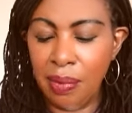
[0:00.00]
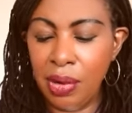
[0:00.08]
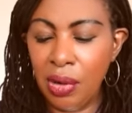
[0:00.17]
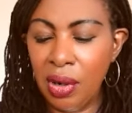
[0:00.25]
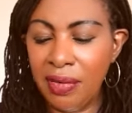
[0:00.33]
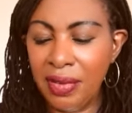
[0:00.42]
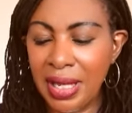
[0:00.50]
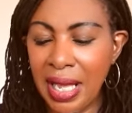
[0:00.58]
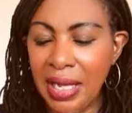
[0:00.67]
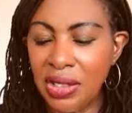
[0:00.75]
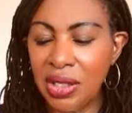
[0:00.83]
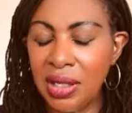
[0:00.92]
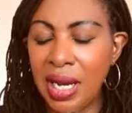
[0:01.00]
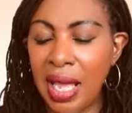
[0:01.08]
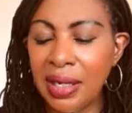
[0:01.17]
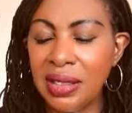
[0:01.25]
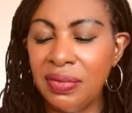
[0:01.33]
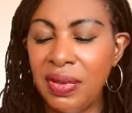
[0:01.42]
Purification
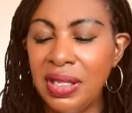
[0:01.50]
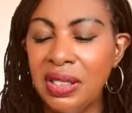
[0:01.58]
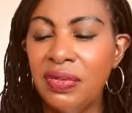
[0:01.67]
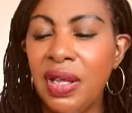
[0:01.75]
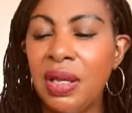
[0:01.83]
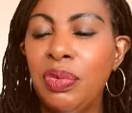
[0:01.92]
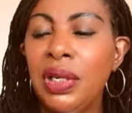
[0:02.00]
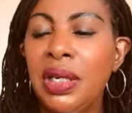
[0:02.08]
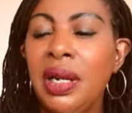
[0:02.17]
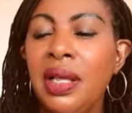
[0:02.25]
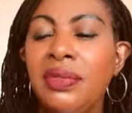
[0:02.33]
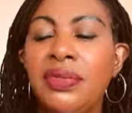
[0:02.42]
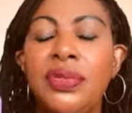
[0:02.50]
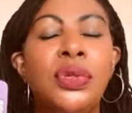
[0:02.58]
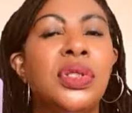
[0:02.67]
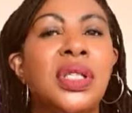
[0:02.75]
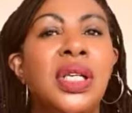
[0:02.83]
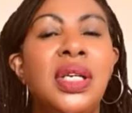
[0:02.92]
activates vibrant life
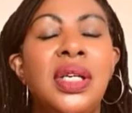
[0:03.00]
force.